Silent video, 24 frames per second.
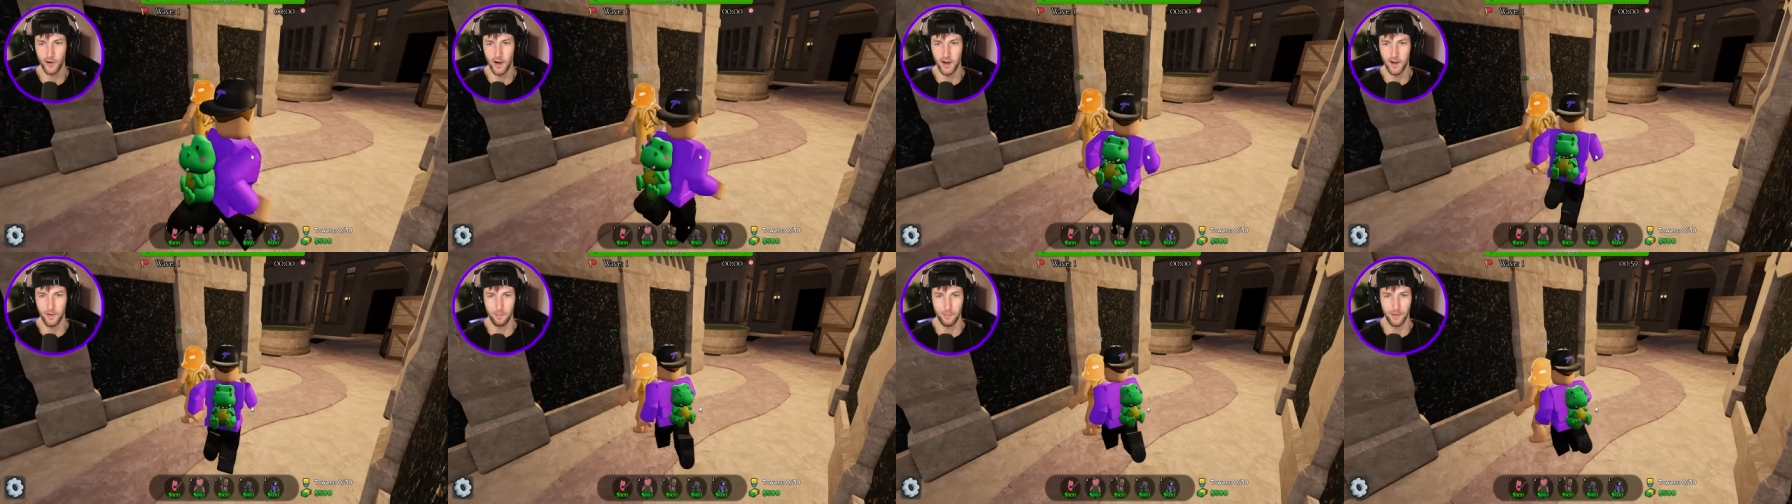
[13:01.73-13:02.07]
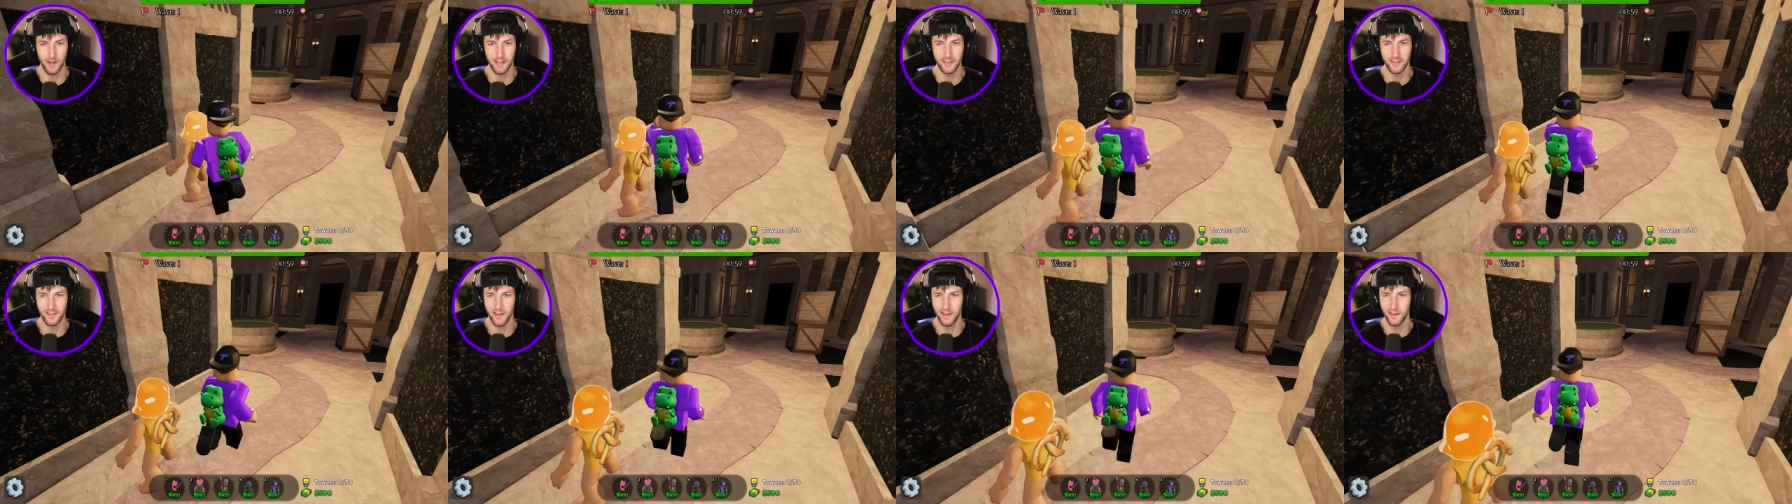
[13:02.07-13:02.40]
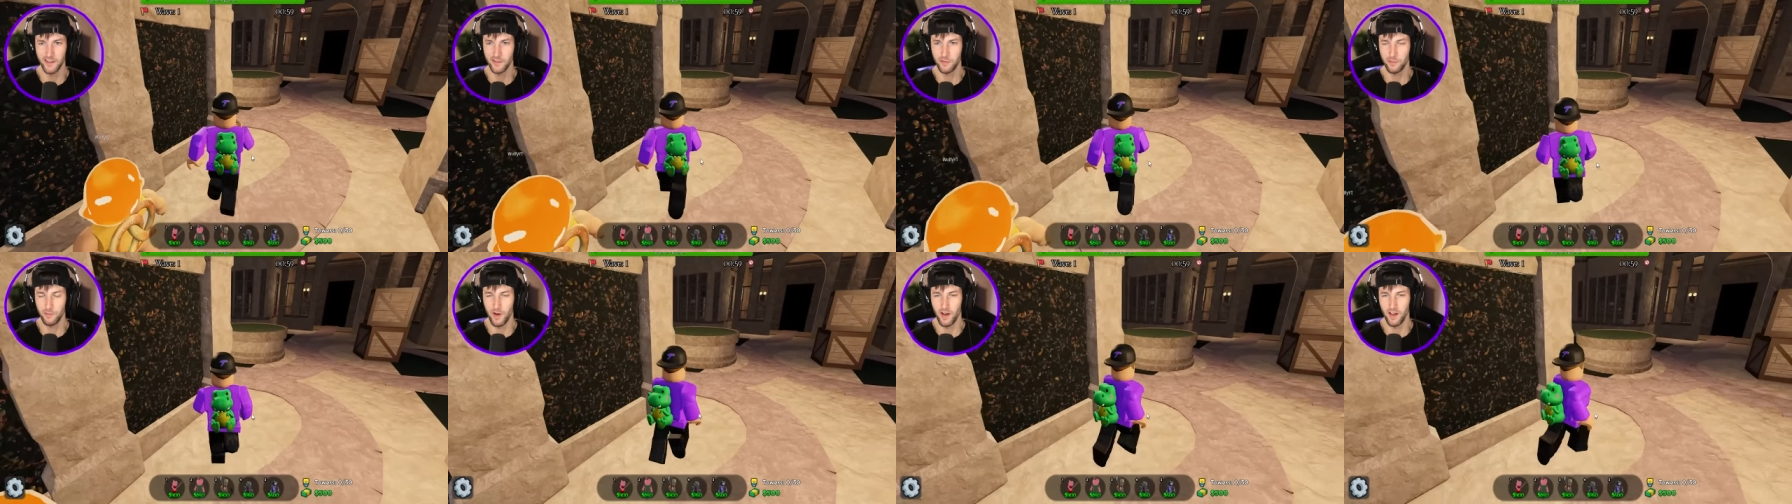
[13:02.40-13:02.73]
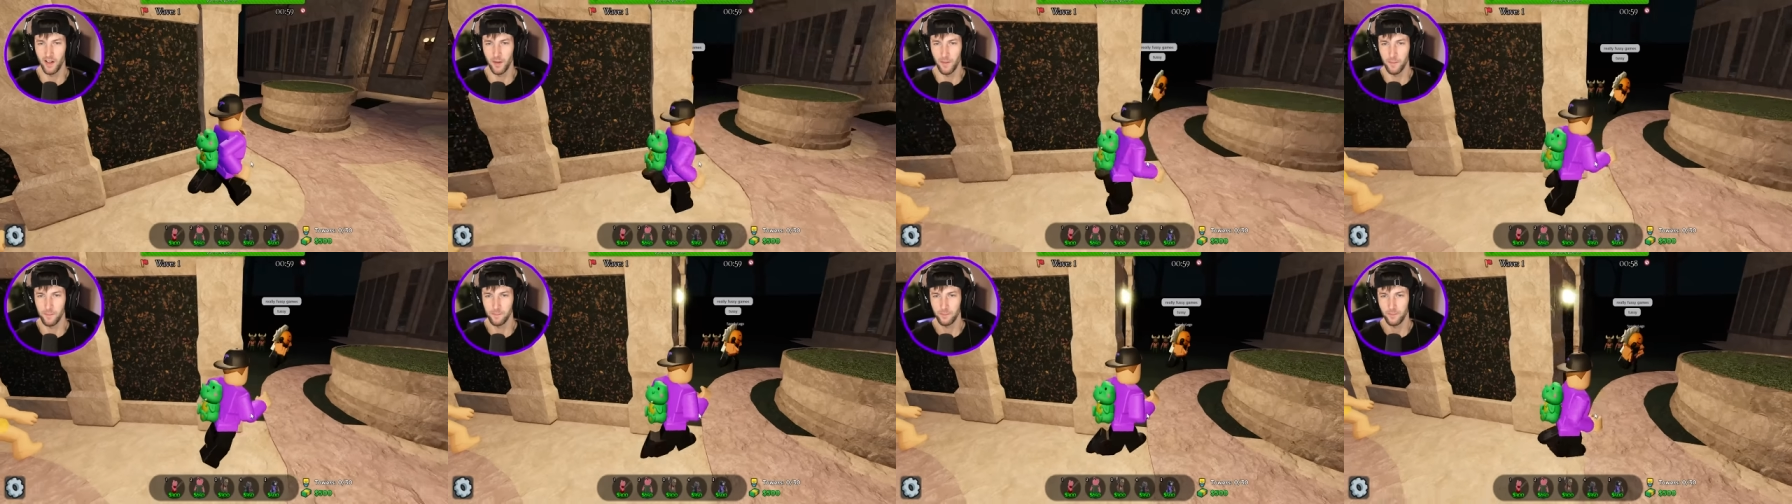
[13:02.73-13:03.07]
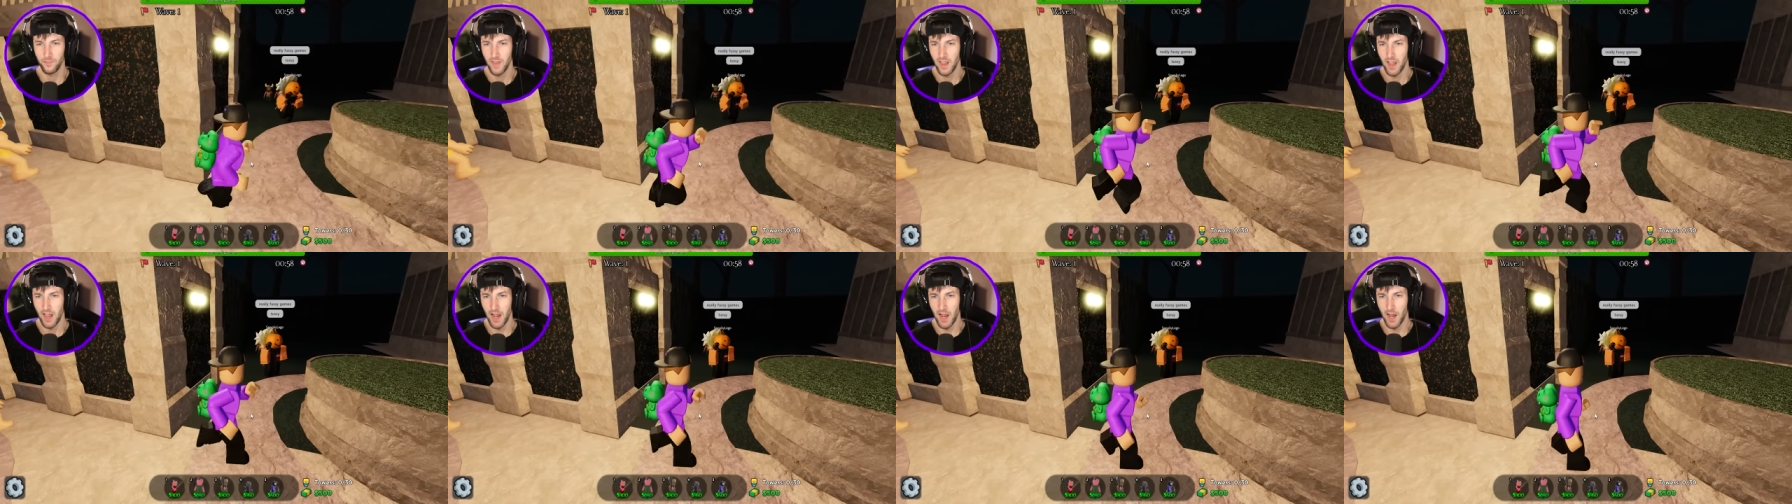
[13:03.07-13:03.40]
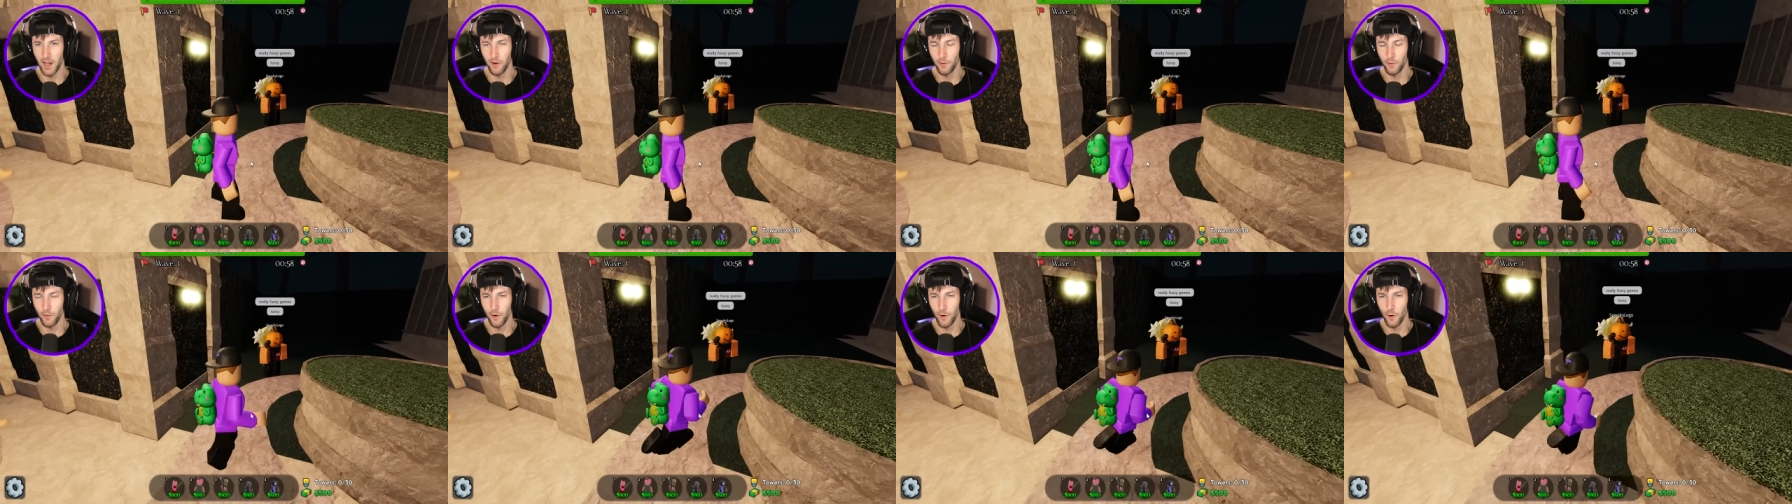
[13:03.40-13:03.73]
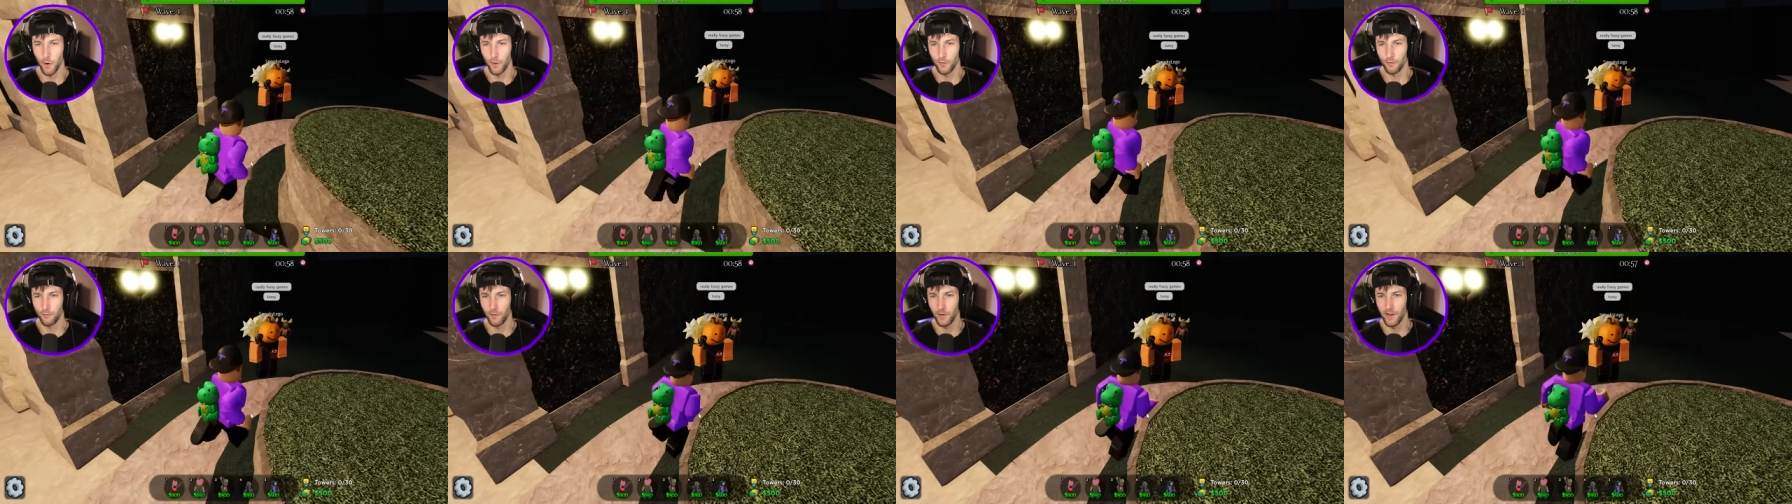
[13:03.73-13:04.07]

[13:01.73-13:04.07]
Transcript: try to beat this, but I don't know